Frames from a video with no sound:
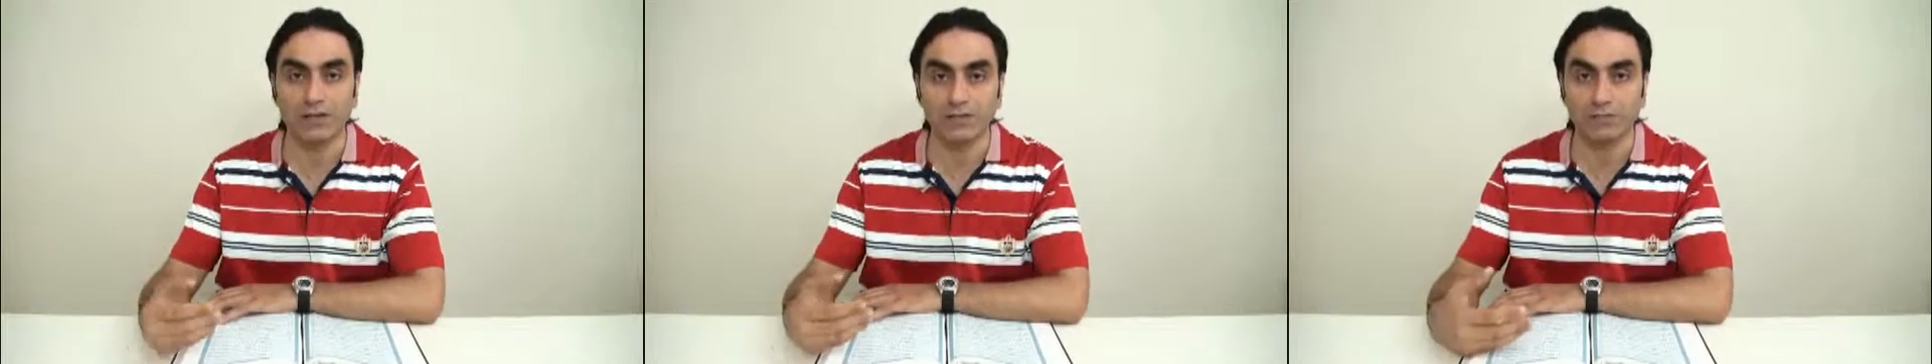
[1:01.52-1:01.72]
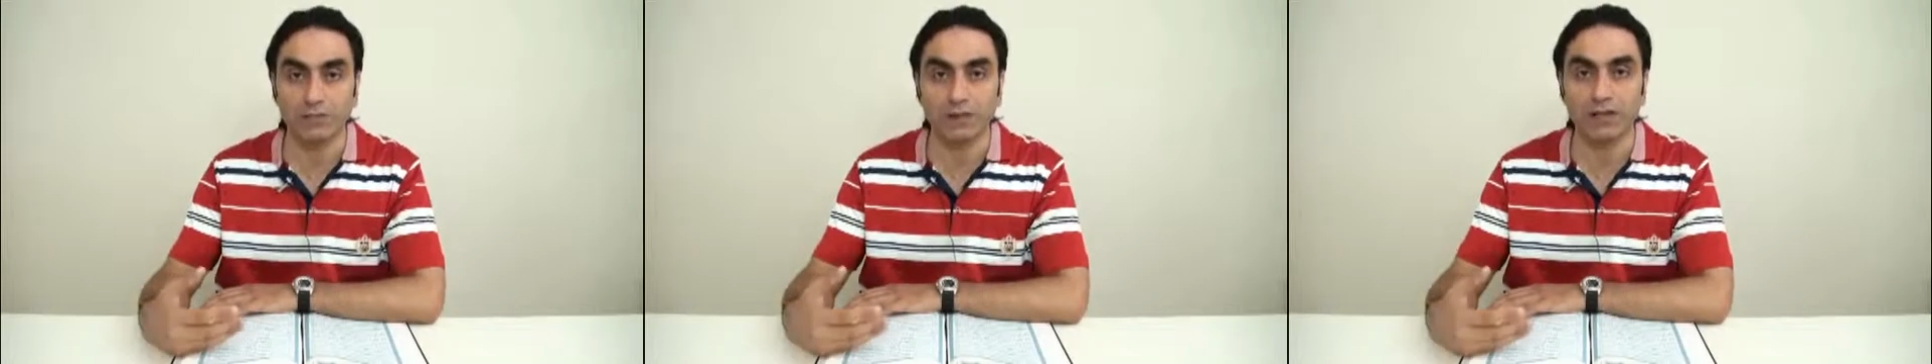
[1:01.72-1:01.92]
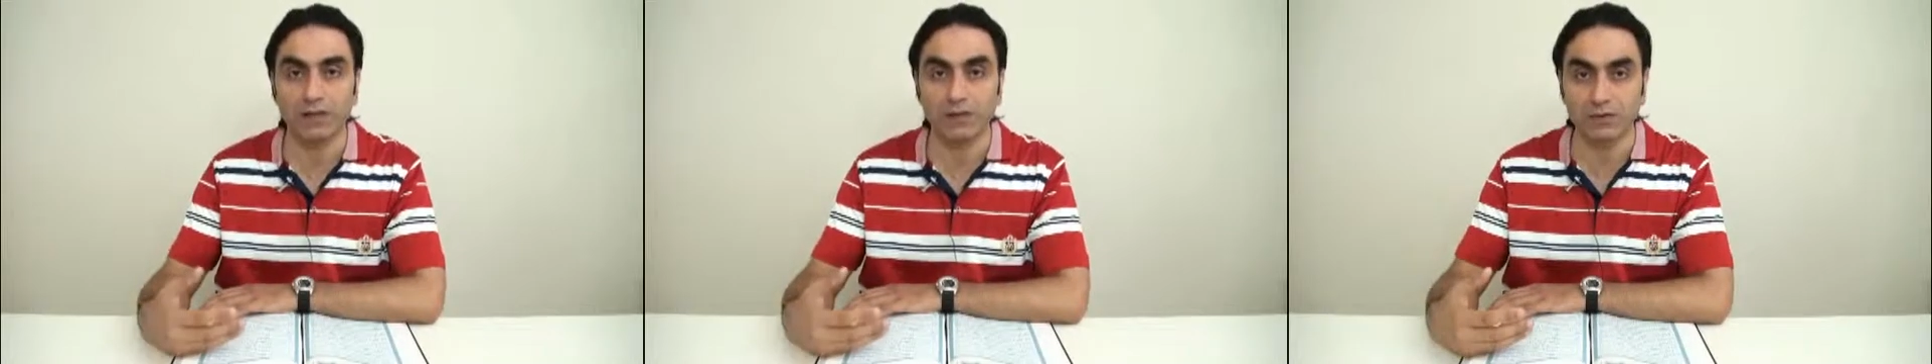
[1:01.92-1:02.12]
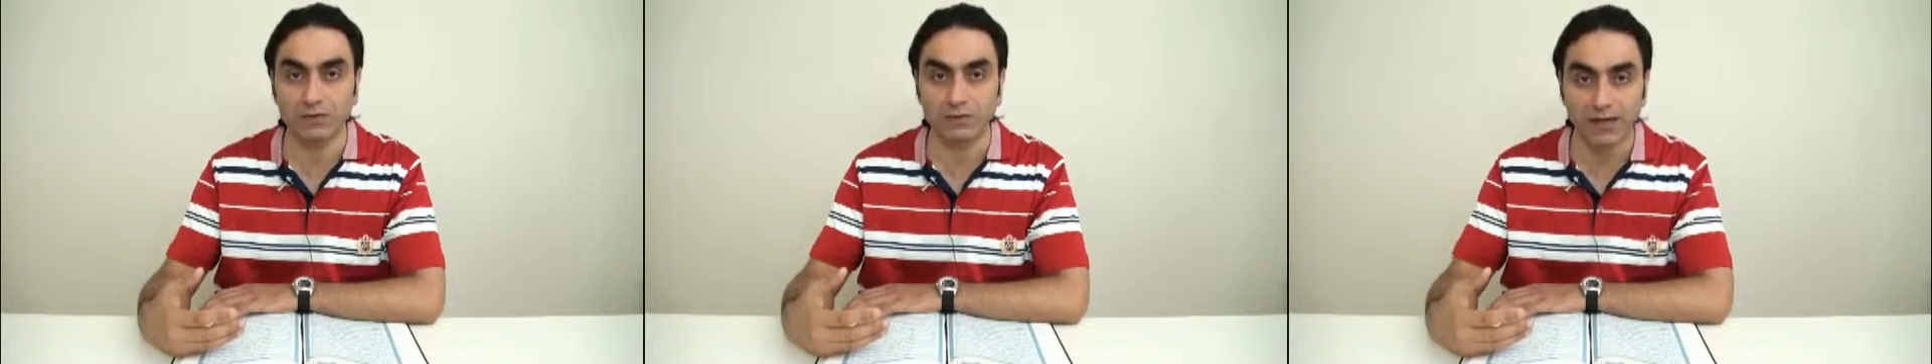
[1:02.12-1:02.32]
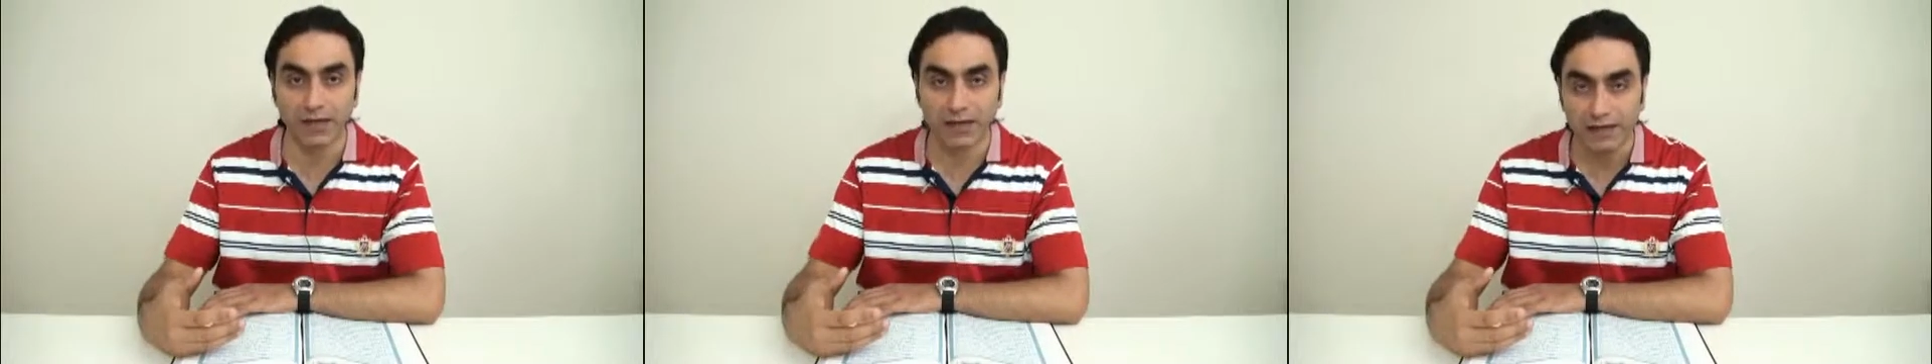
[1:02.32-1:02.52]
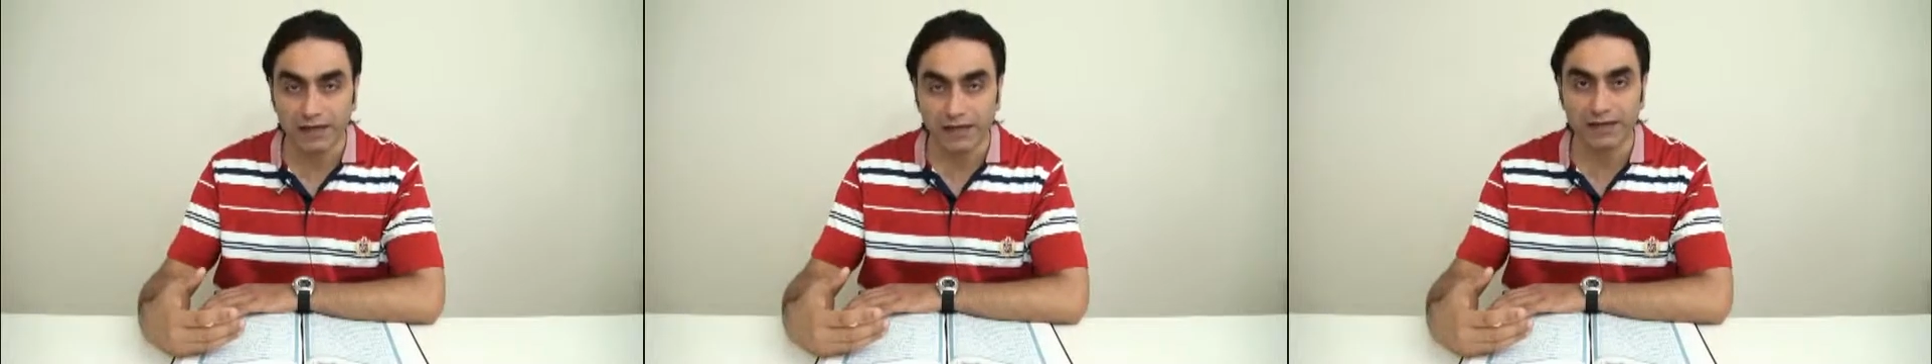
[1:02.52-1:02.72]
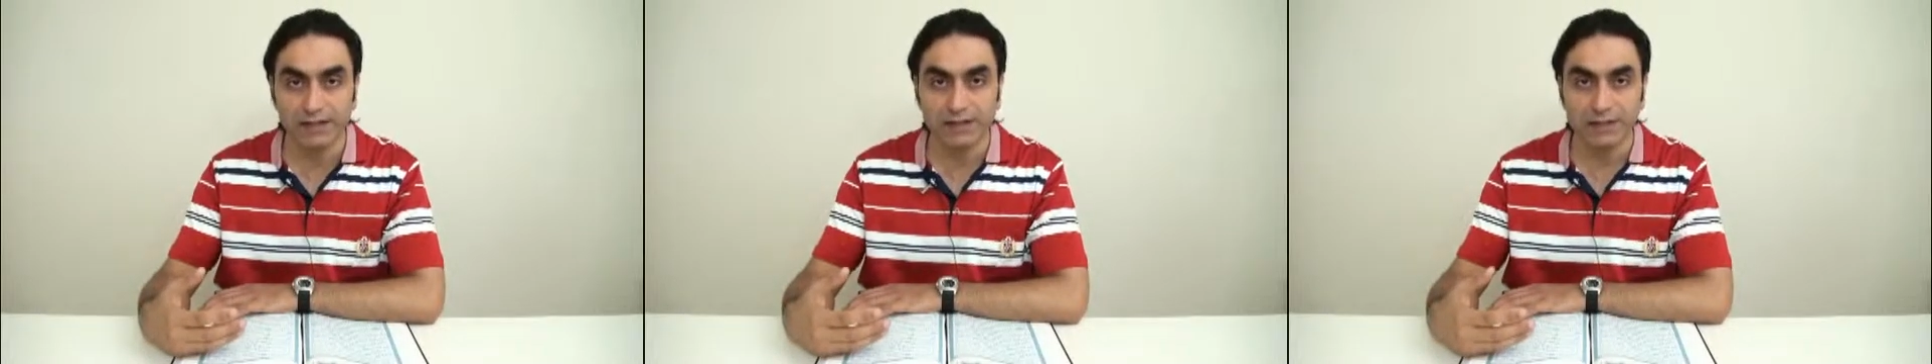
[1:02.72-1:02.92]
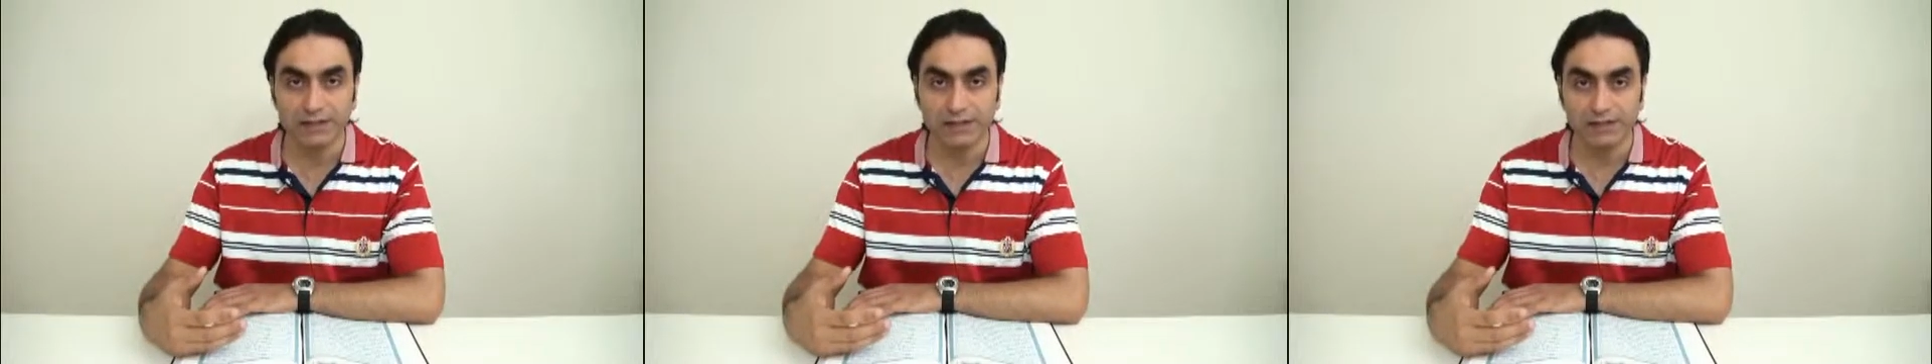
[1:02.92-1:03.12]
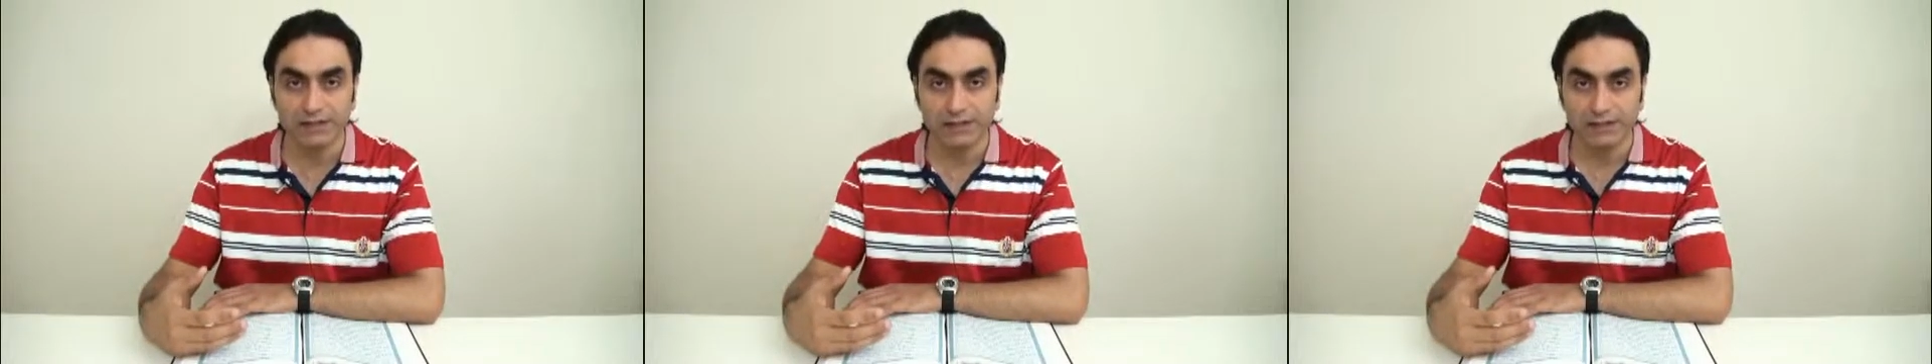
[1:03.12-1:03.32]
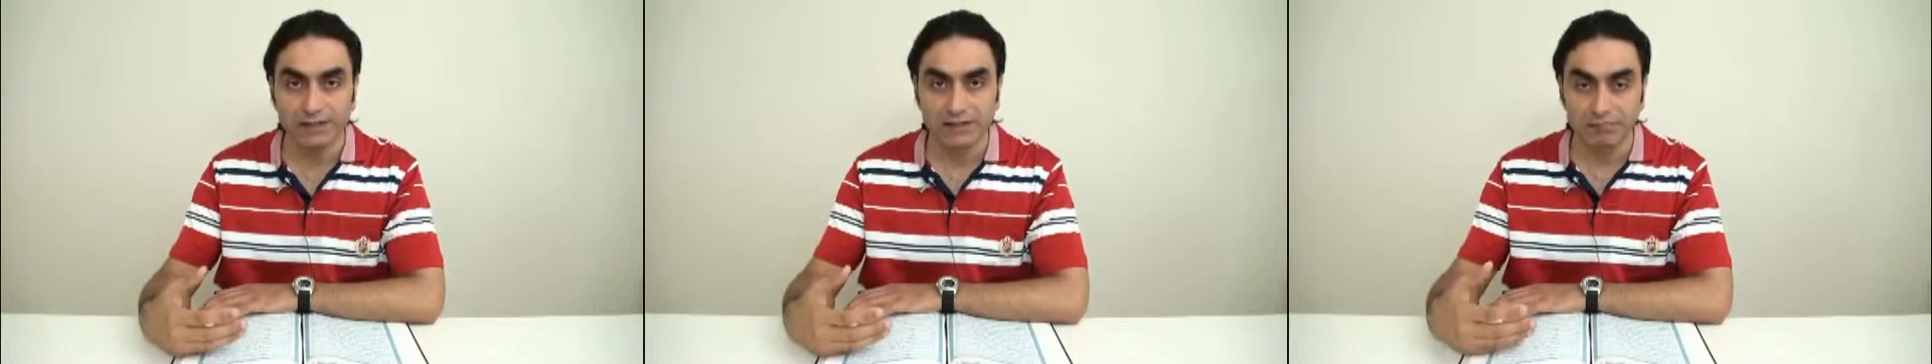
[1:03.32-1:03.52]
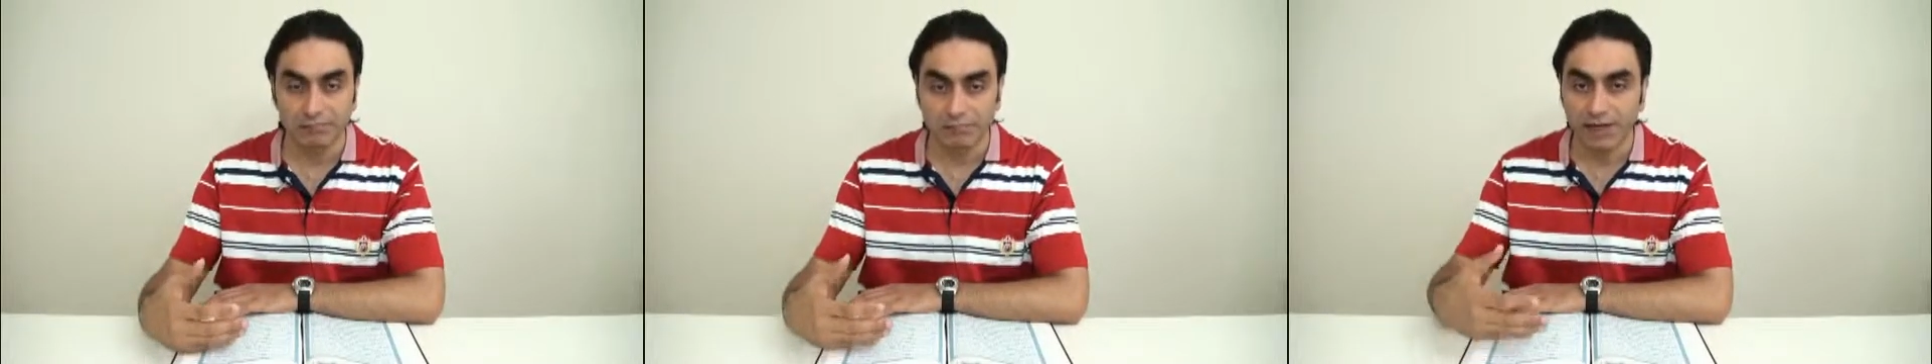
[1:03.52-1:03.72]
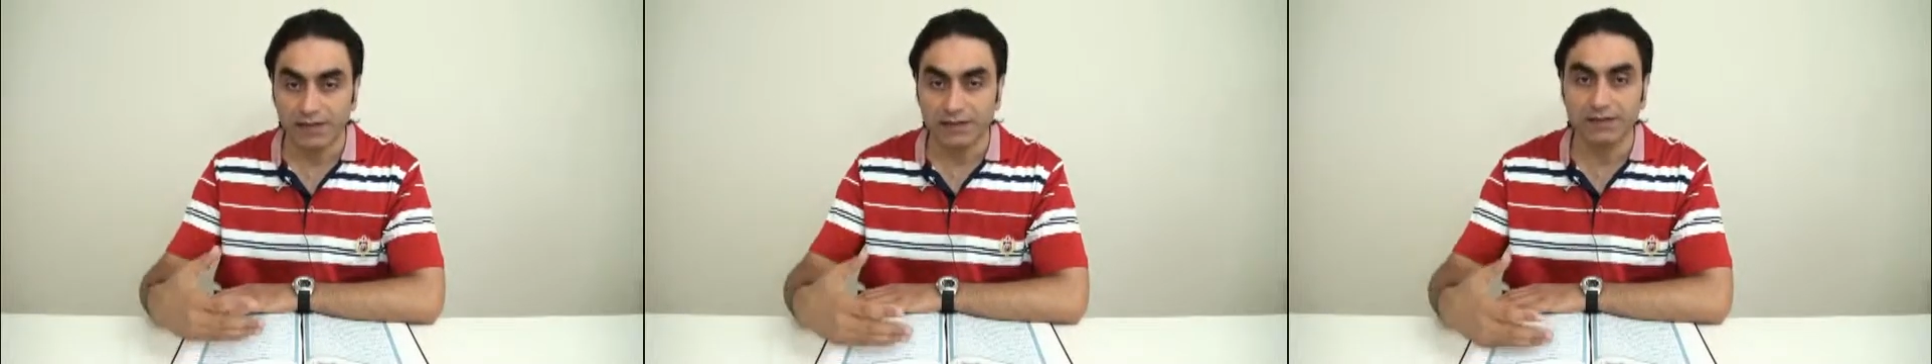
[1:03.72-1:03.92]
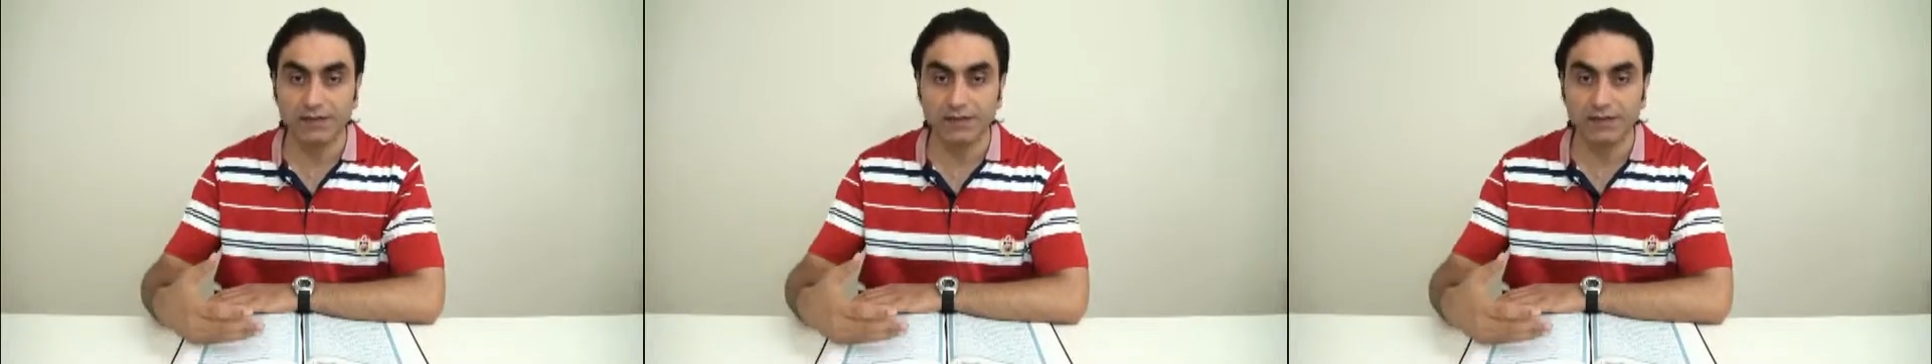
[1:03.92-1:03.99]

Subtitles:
subhanahu wa ta'ala by